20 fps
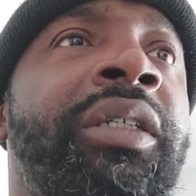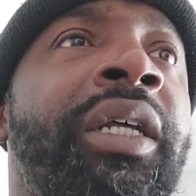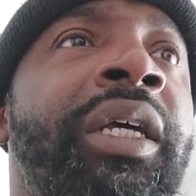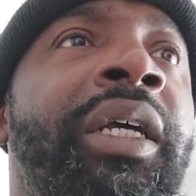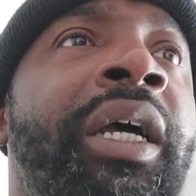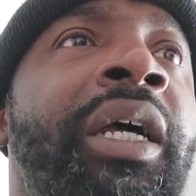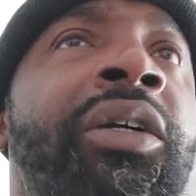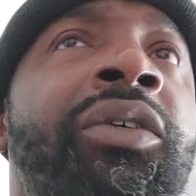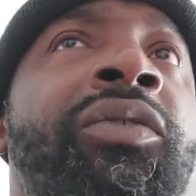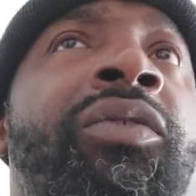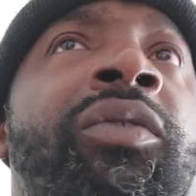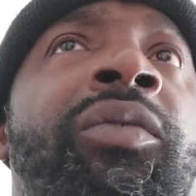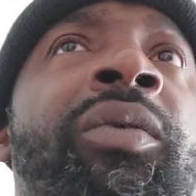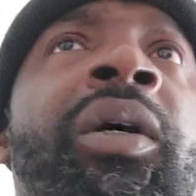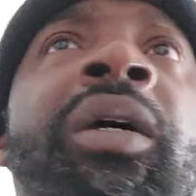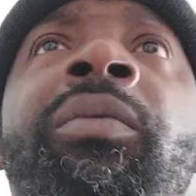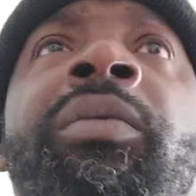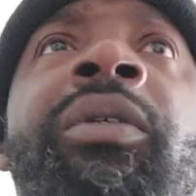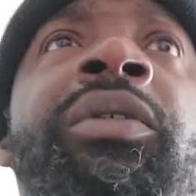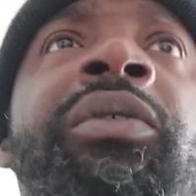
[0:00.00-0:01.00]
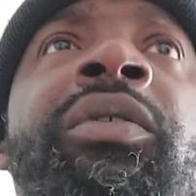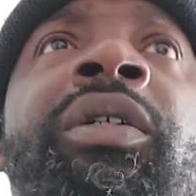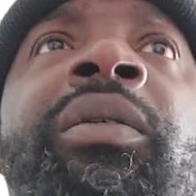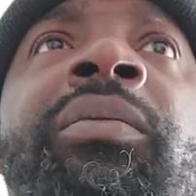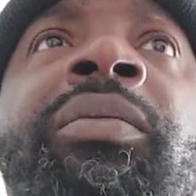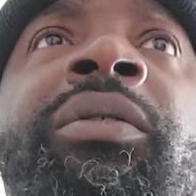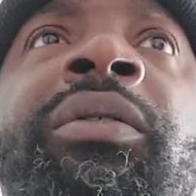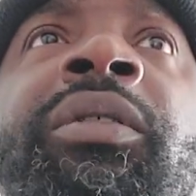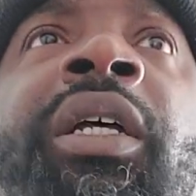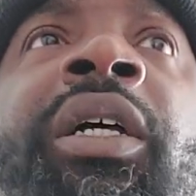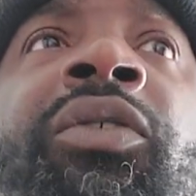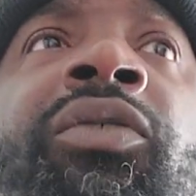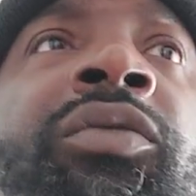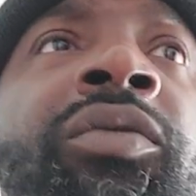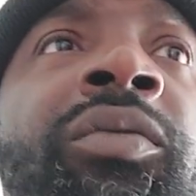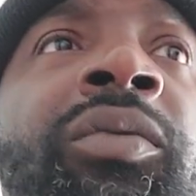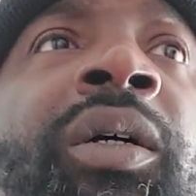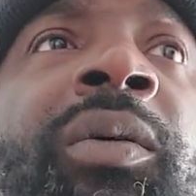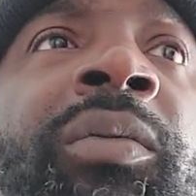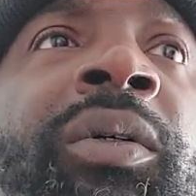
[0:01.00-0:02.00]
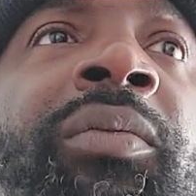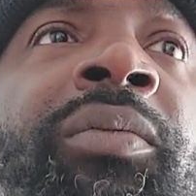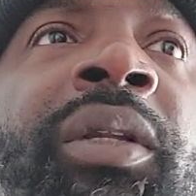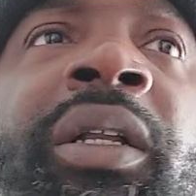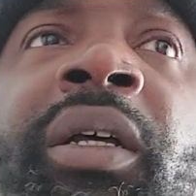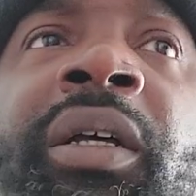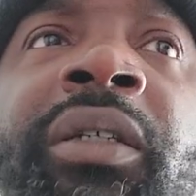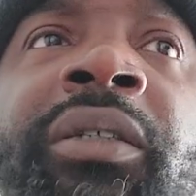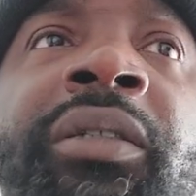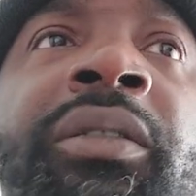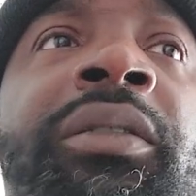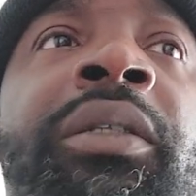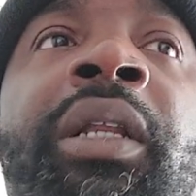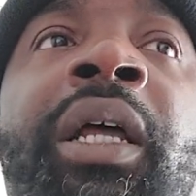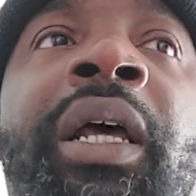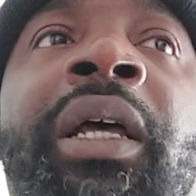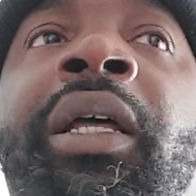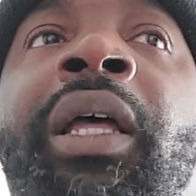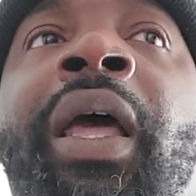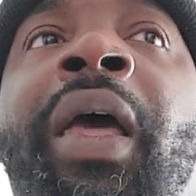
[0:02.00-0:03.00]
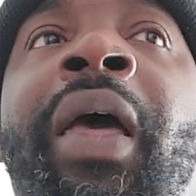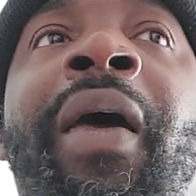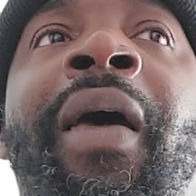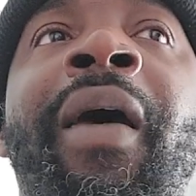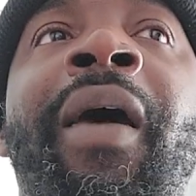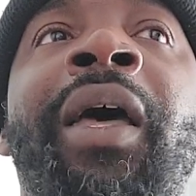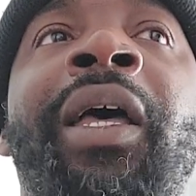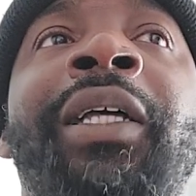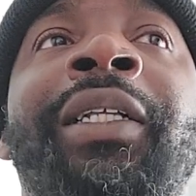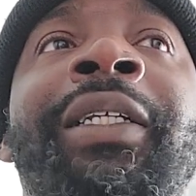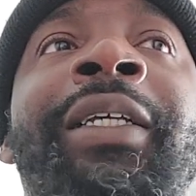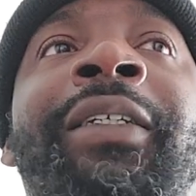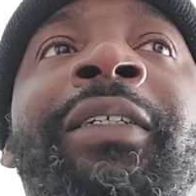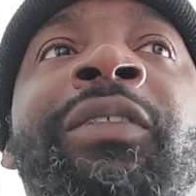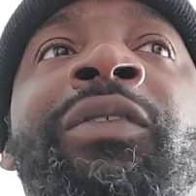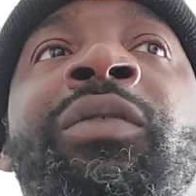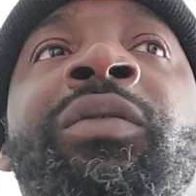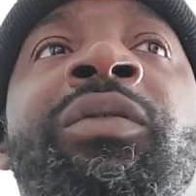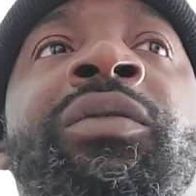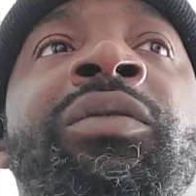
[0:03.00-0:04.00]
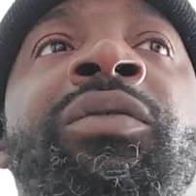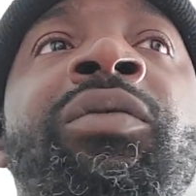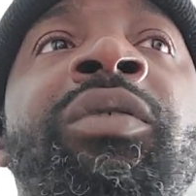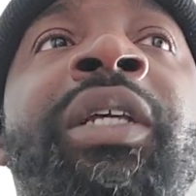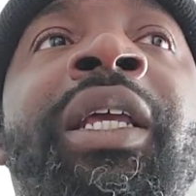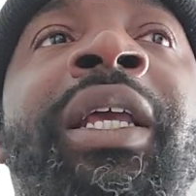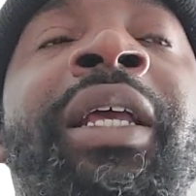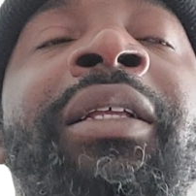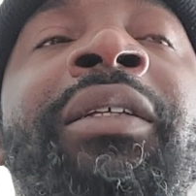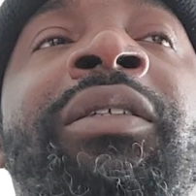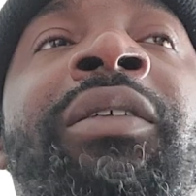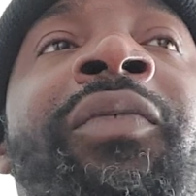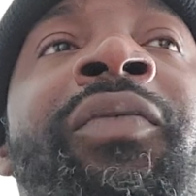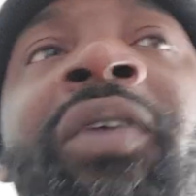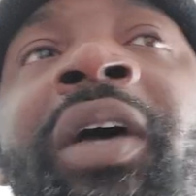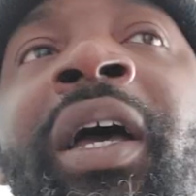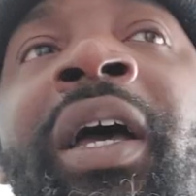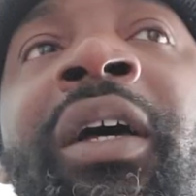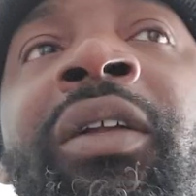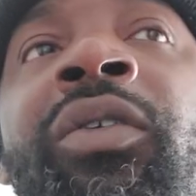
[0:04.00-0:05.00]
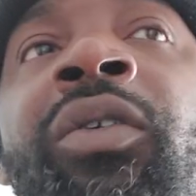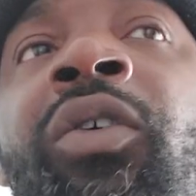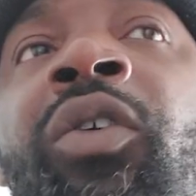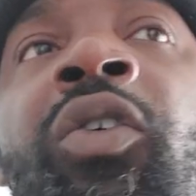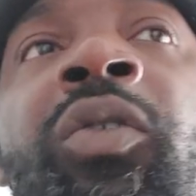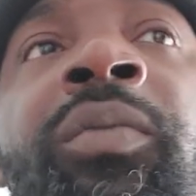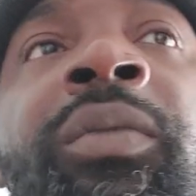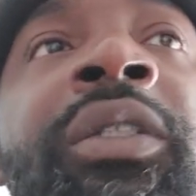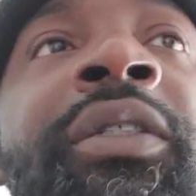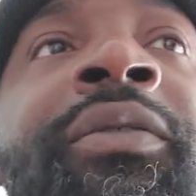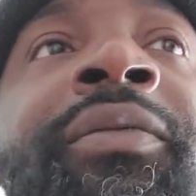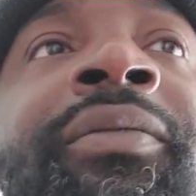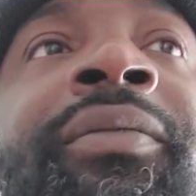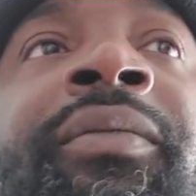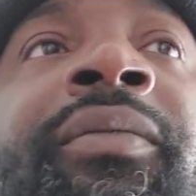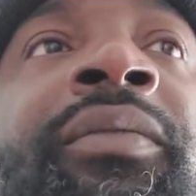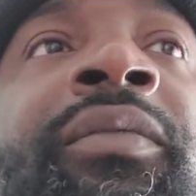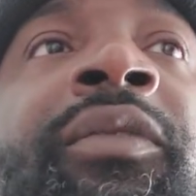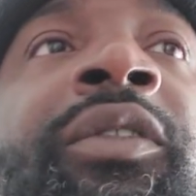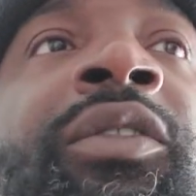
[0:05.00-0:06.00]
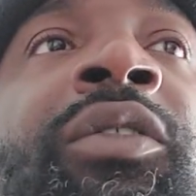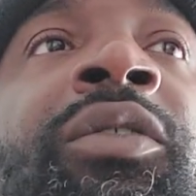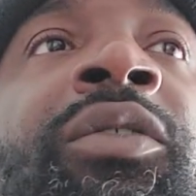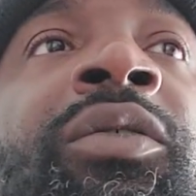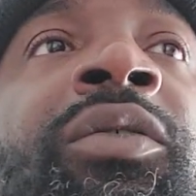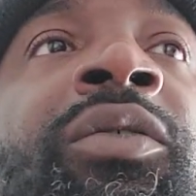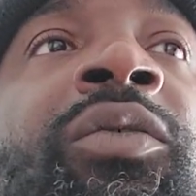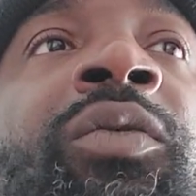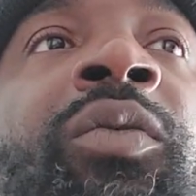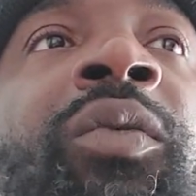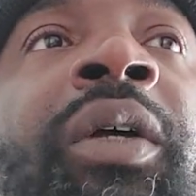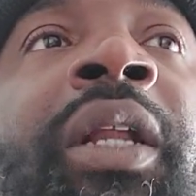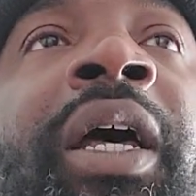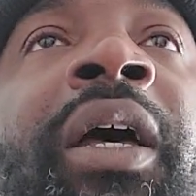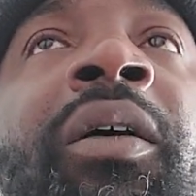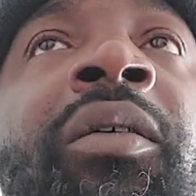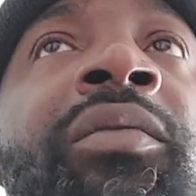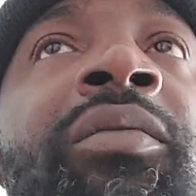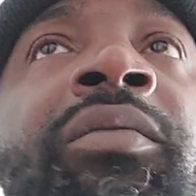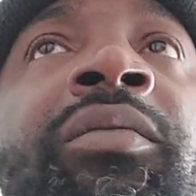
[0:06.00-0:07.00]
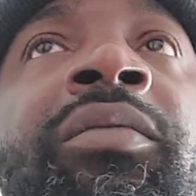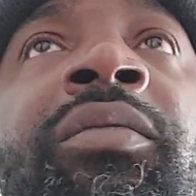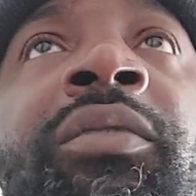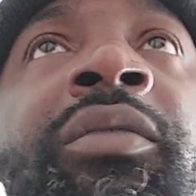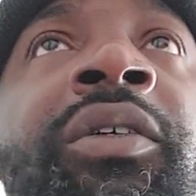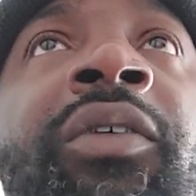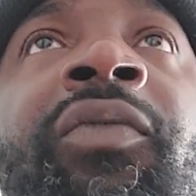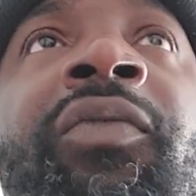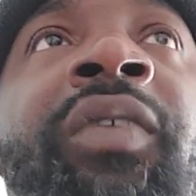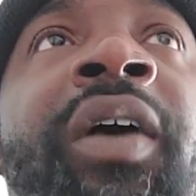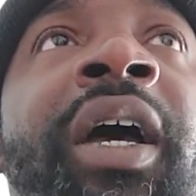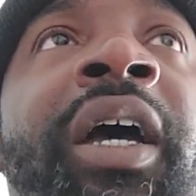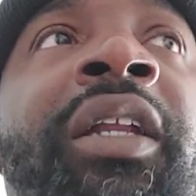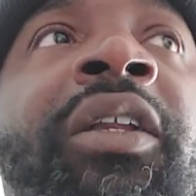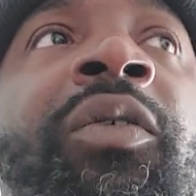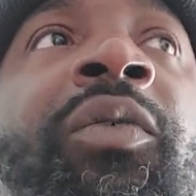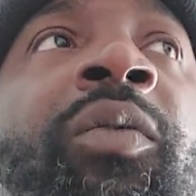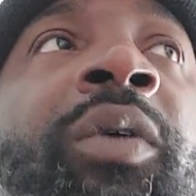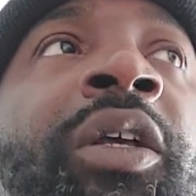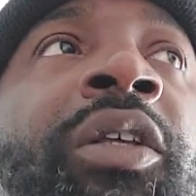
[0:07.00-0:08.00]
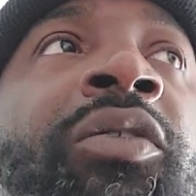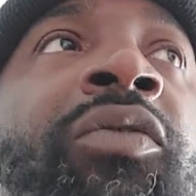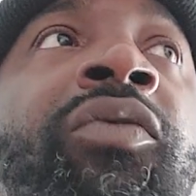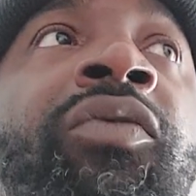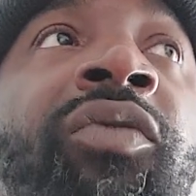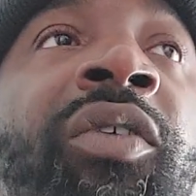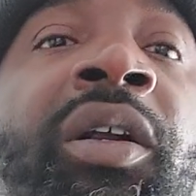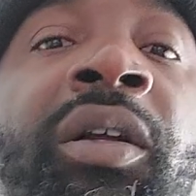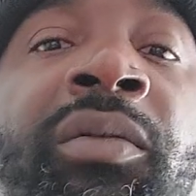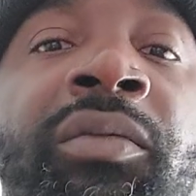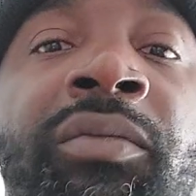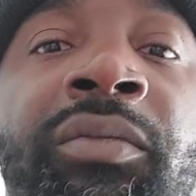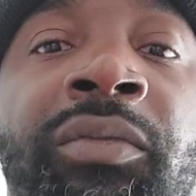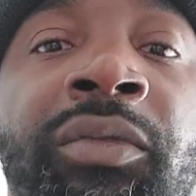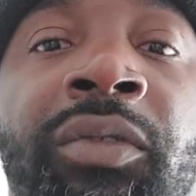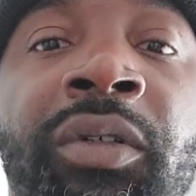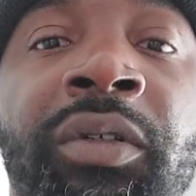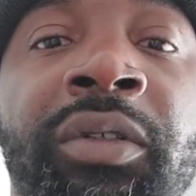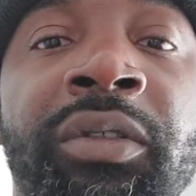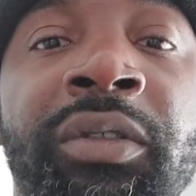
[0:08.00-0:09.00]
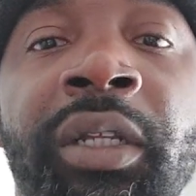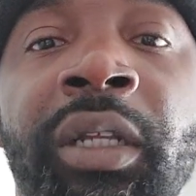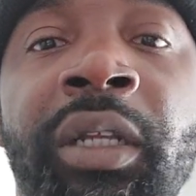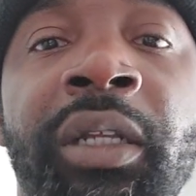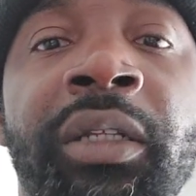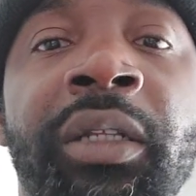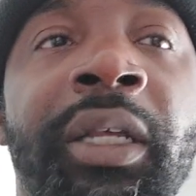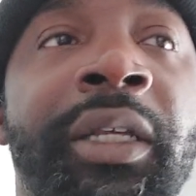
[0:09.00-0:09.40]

Like, I grew up with Crips and I grew up with Bloods. It's not, you can't define homie without defining where you from. You understand?